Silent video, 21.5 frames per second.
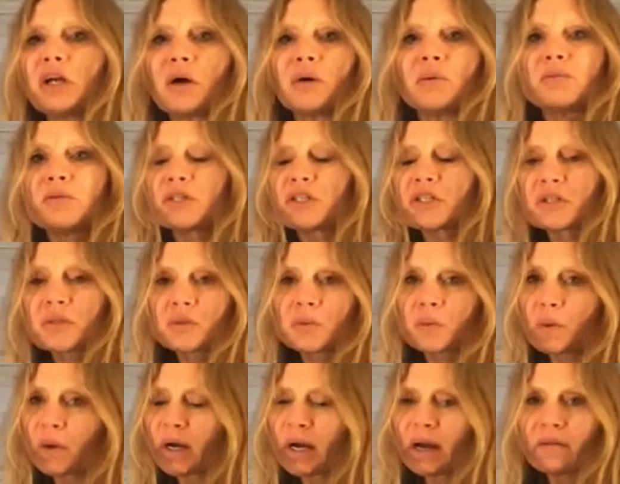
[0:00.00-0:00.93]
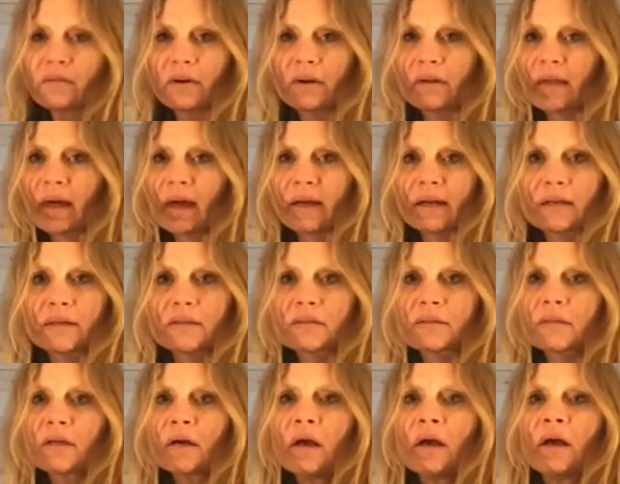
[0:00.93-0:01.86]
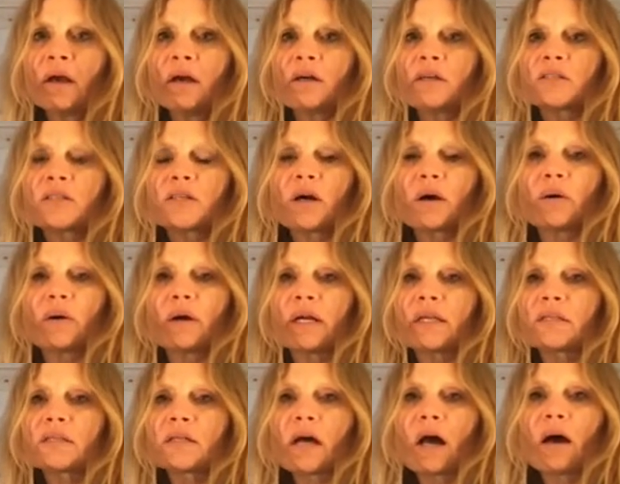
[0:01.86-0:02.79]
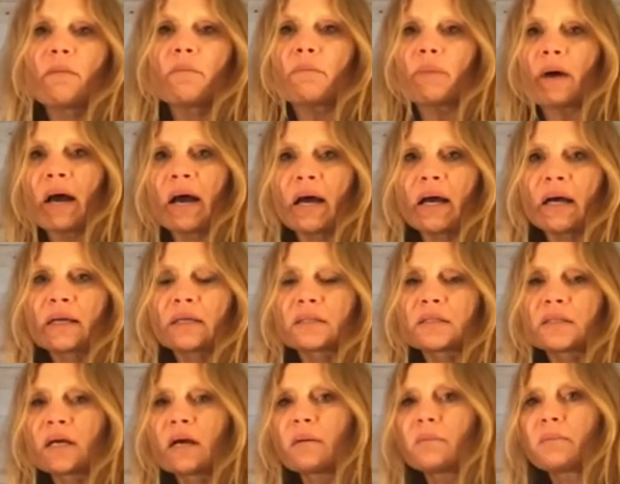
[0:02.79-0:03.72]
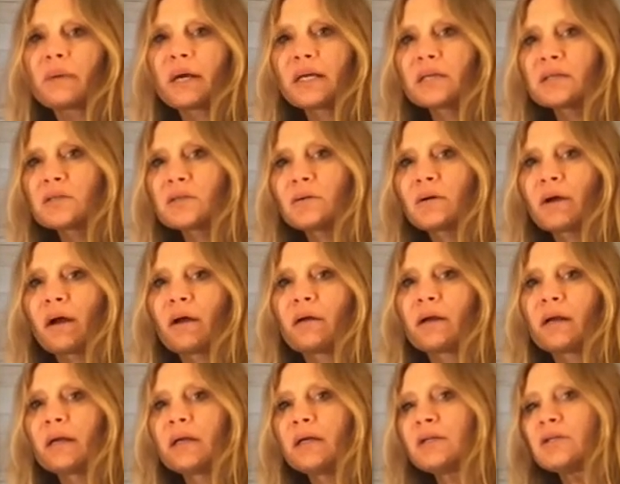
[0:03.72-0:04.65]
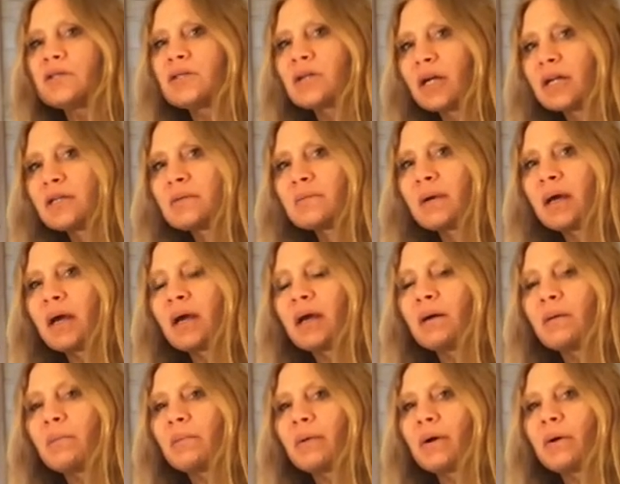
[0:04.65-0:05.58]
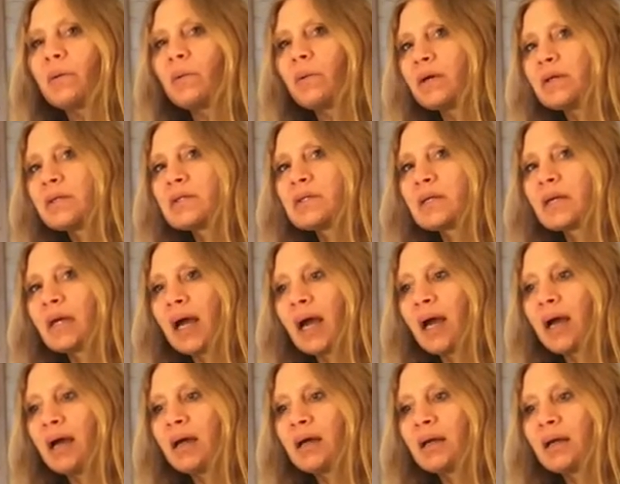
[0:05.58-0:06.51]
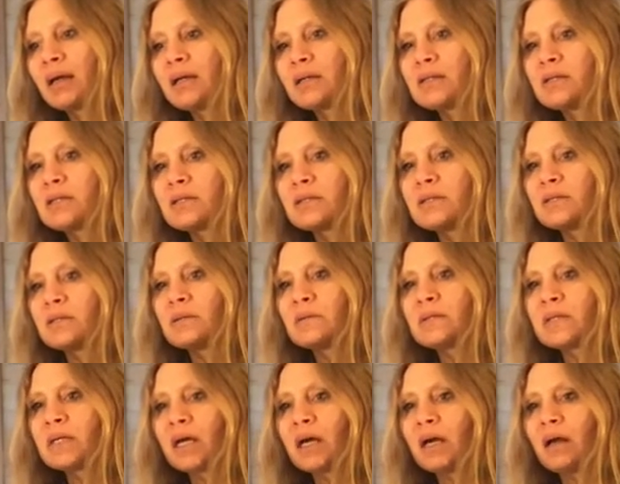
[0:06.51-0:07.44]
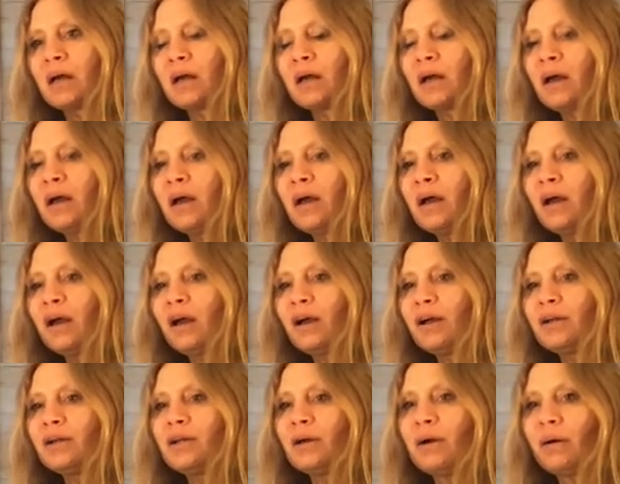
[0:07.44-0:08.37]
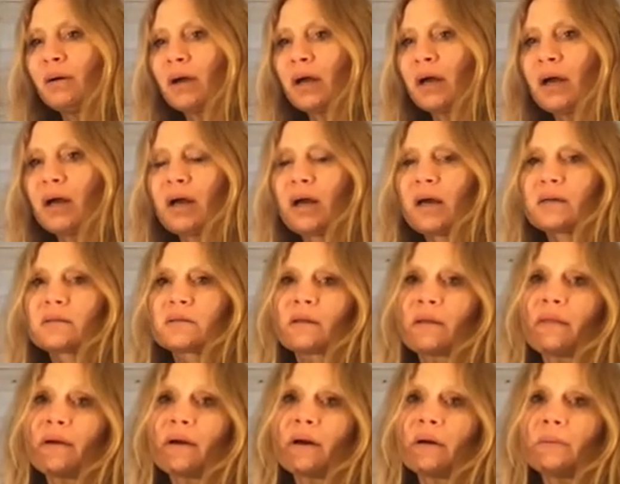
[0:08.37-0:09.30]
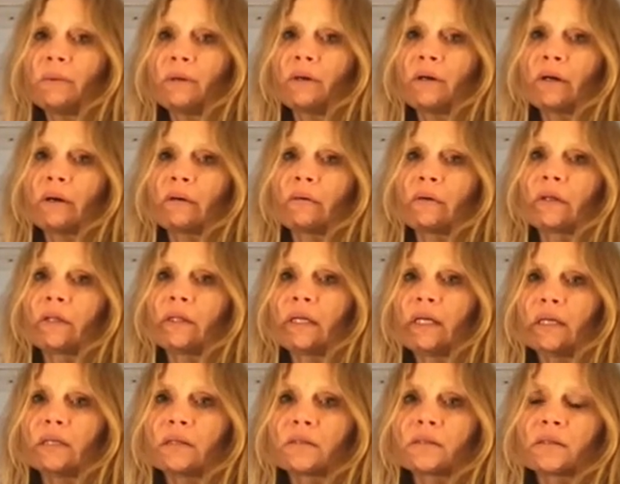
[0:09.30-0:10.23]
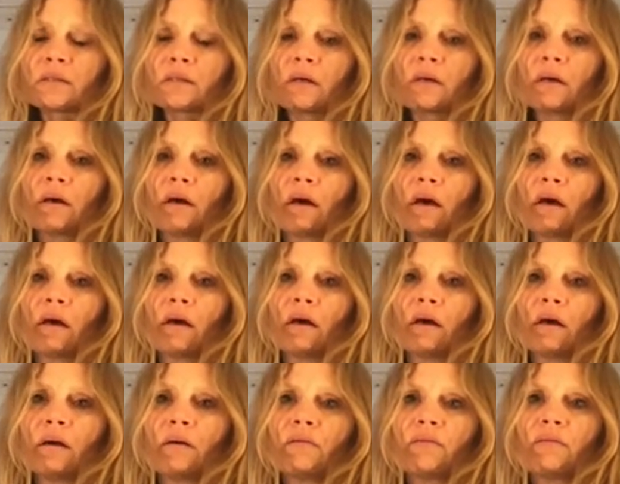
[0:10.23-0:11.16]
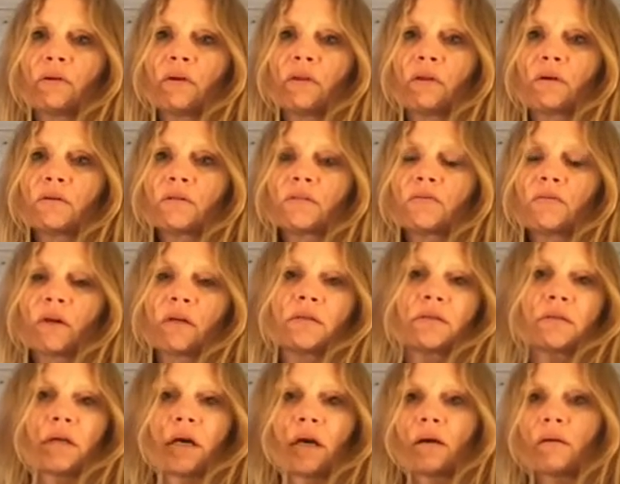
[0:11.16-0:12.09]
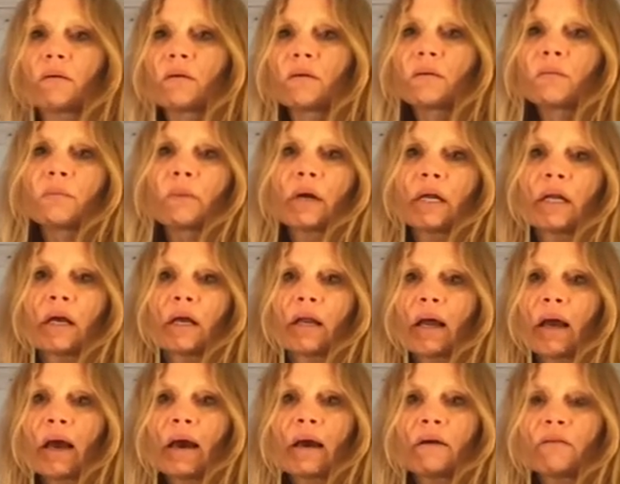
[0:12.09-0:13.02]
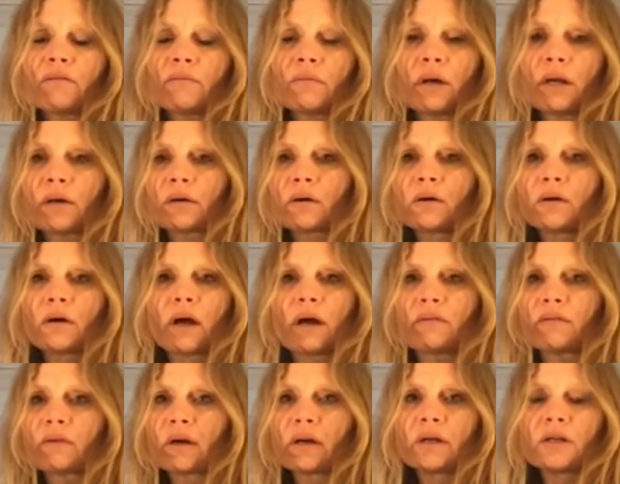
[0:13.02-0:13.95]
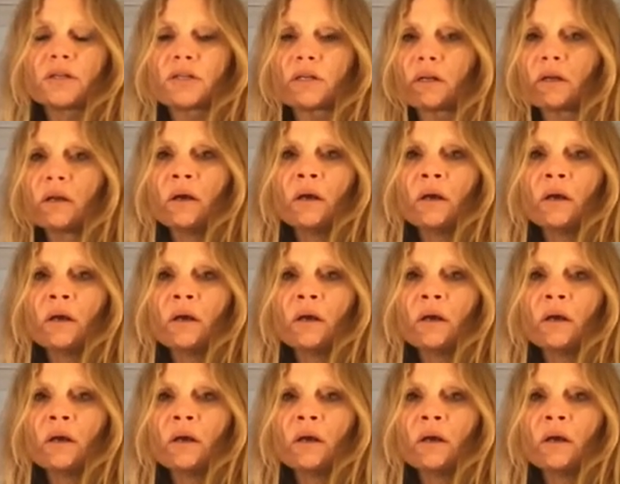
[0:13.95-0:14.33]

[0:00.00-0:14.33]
just whatever that is. So it's not bad. It's not based around any judgment. But once again, it's just using yoga as a therapeutic release for those of us that might not have medical coverage and